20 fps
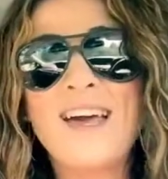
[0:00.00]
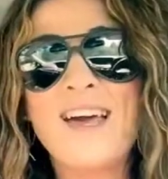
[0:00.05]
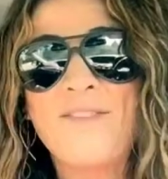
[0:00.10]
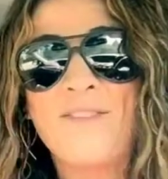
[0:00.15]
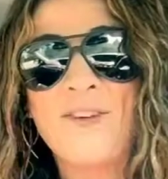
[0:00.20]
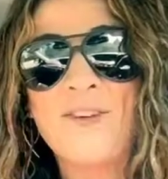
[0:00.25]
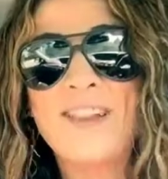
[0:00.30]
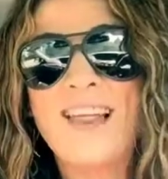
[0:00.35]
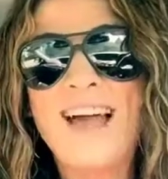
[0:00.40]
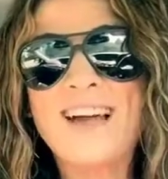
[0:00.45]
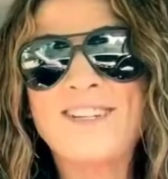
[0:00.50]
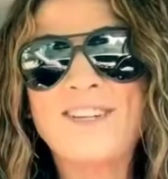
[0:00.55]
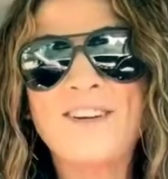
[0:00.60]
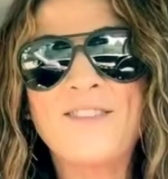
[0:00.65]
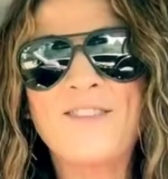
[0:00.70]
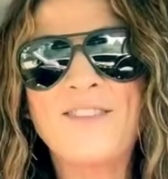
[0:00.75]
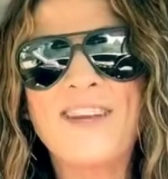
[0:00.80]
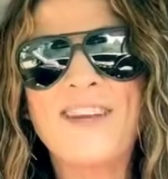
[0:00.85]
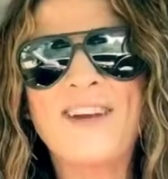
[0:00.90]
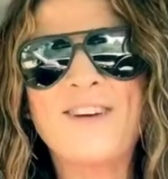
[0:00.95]
If you liked
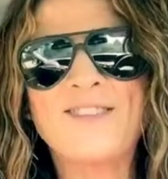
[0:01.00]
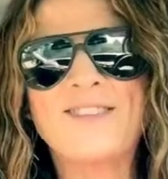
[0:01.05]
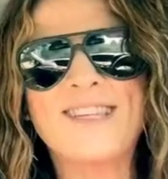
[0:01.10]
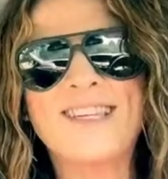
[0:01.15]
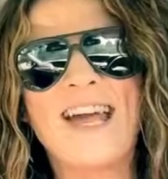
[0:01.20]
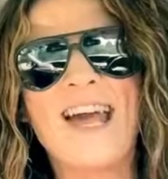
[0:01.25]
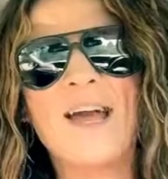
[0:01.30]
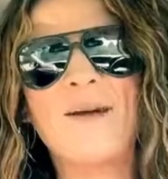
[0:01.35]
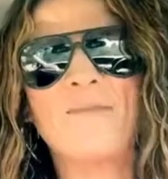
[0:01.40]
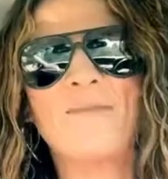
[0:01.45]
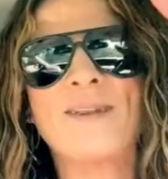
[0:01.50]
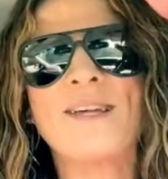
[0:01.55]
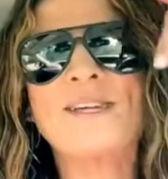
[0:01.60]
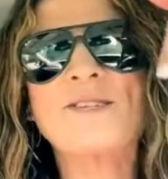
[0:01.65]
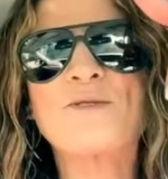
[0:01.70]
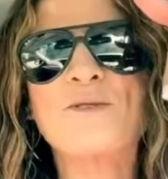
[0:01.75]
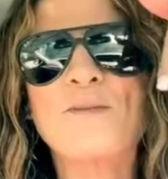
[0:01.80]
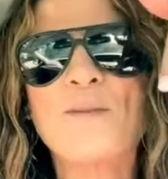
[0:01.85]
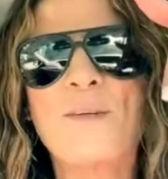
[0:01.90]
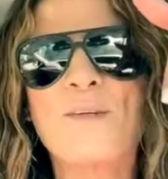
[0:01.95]
our video today,
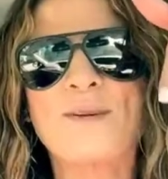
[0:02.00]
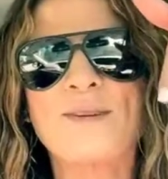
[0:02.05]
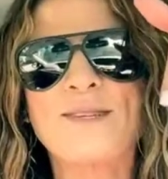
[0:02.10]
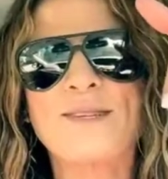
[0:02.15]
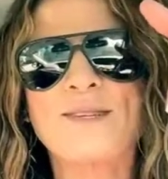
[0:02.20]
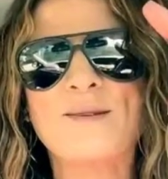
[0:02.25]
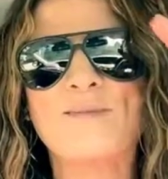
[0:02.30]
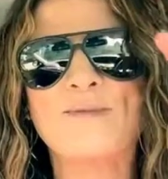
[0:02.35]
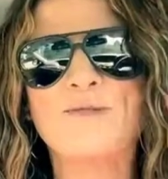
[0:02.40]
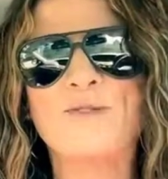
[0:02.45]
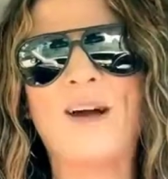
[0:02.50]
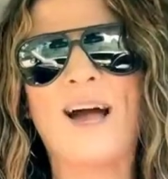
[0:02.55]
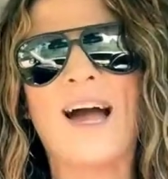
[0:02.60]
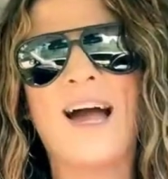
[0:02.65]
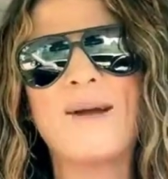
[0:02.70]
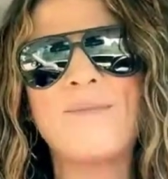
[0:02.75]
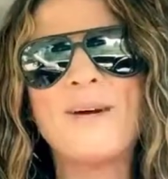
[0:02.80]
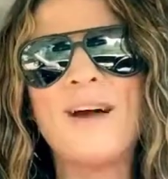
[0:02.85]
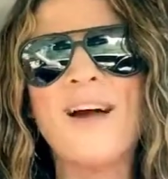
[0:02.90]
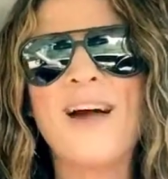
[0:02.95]
please remember to
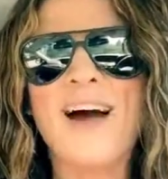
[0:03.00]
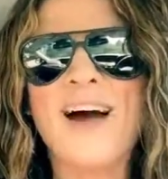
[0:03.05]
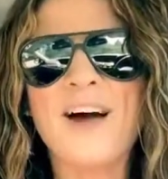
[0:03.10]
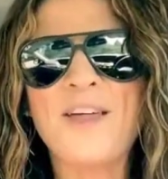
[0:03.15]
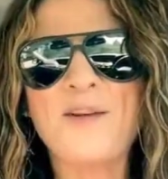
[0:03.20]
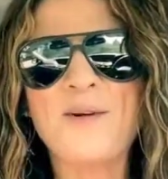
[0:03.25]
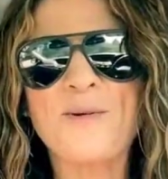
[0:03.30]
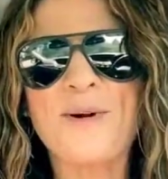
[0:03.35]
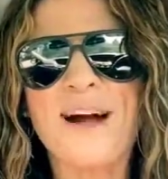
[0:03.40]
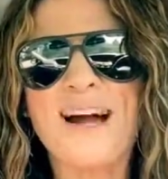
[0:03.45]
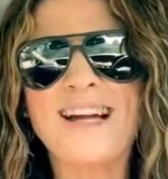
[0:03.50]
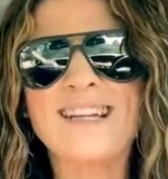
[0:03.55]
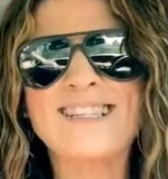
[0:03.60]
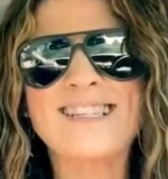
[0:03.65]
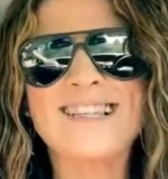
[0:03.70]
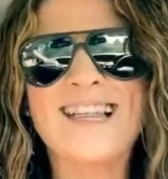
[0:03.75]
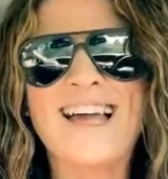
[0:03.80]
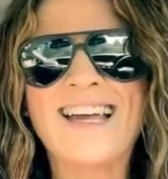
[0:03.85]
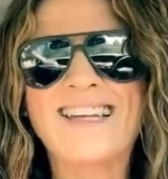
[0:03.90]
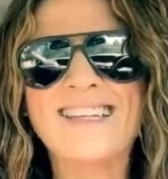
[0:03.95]
subscribe.
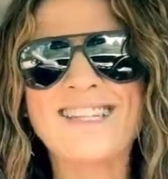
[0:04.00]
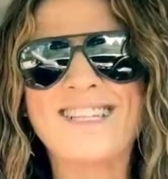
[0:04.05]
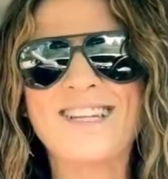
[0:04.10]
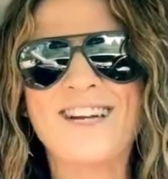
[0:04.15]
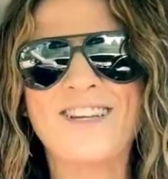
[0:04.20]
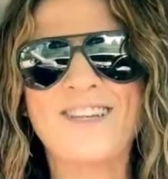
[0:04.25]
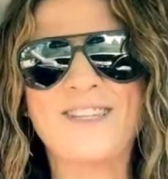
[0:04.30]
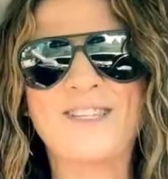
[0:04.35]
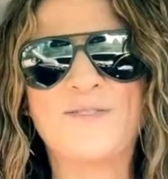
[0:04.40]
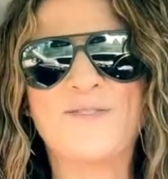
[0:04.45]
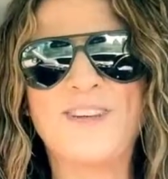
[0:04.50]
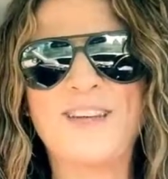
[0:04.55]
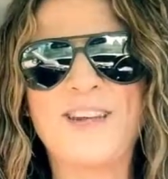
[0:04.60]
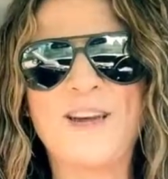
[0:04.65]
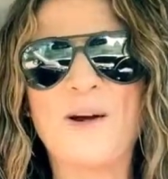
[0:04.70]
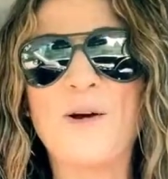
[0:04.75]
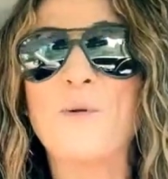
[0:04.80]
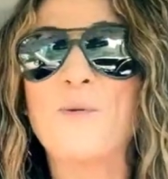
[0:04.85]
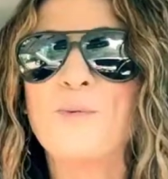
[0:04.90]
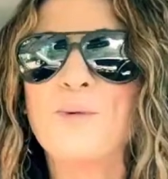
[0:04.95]
Otherwise, like and share this
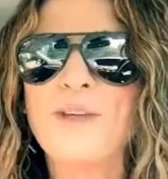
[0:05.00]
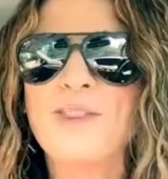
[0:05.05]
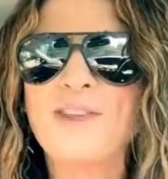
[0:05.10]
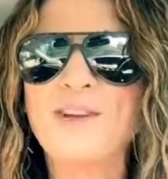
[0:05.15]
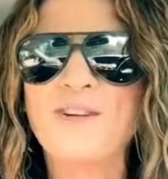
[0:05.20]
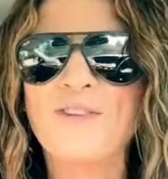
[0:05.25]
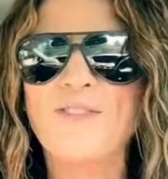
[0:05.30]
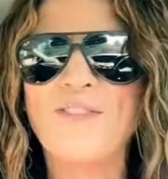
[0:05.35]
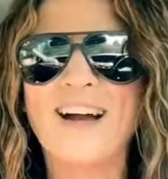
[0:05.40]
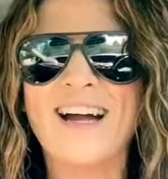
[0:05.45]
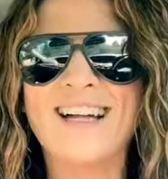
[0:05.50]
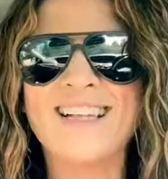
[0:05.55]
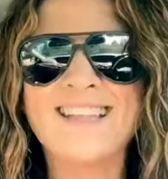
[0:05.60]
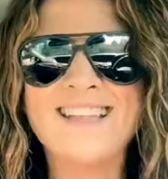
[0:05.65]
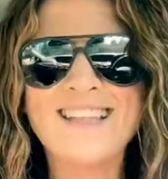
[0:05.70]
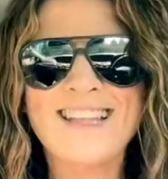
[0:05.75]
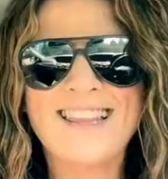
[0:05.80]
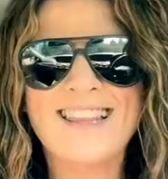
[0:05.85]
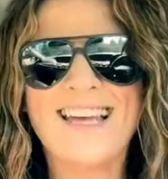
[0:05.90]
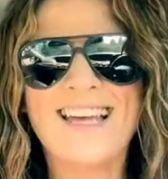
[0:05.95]
video with your
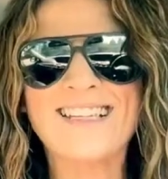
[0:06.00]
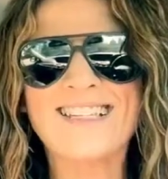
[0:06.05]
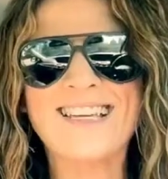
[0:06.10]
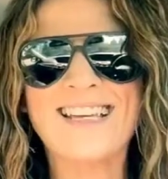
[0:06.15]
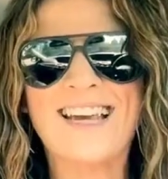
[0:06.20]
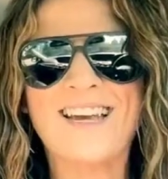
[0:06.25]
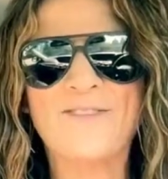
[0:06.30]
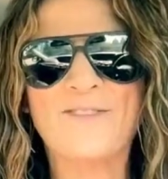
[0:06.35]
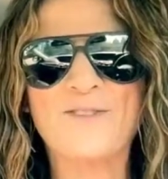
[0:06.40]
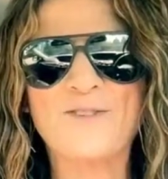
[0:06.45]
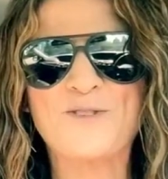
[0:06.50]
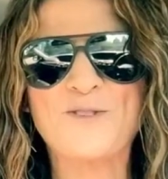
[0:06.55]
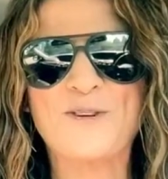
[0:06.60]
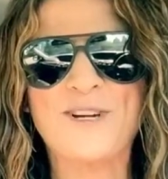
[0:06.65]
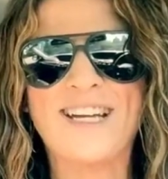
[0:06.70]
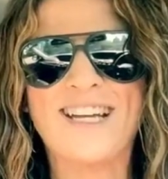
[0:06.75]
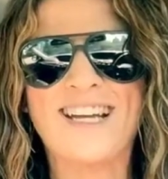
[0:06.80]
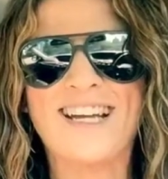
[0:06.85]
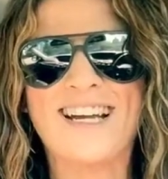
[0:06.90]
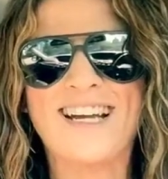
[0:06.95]
friends. Thanks again for
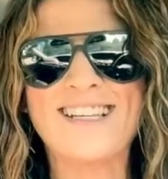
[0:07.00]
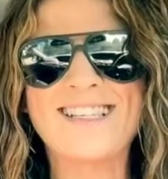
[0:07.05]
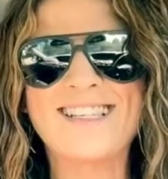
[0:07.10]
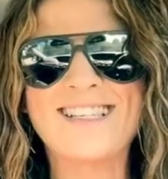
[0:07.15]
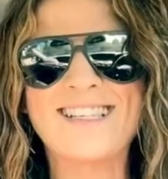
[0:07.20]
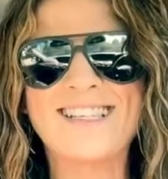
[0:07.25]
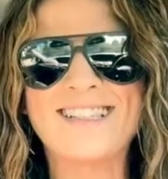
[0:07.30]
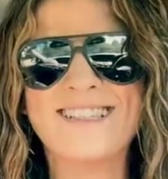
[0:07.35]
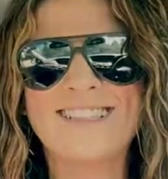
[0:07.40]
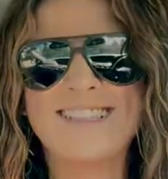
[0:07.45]
joining us.